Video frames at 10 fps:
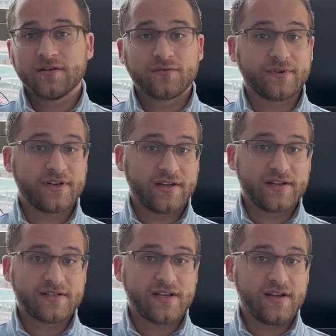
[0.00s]

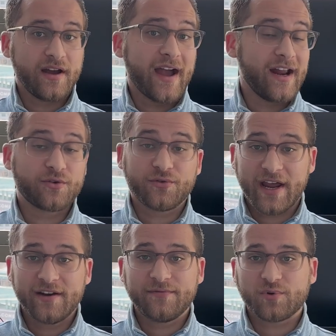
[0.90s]
redundancy, and
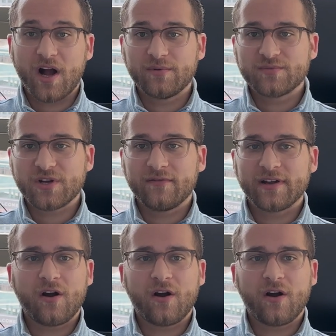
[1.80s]
creative problem solving